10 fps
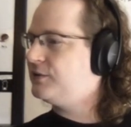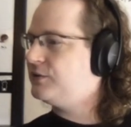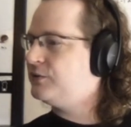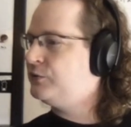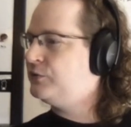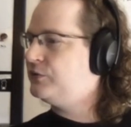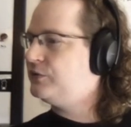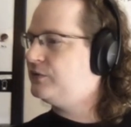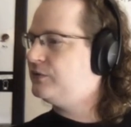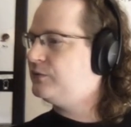I'm always just
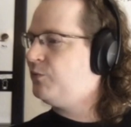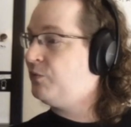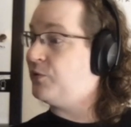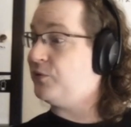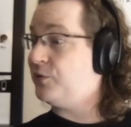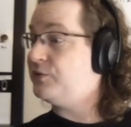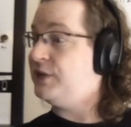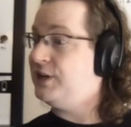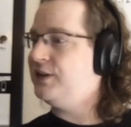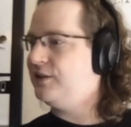like a one man show
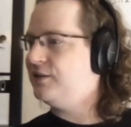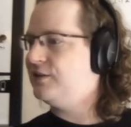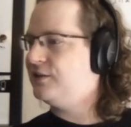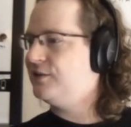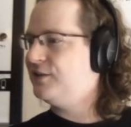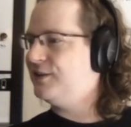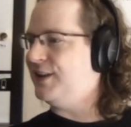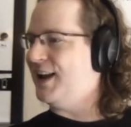with a couple of friends.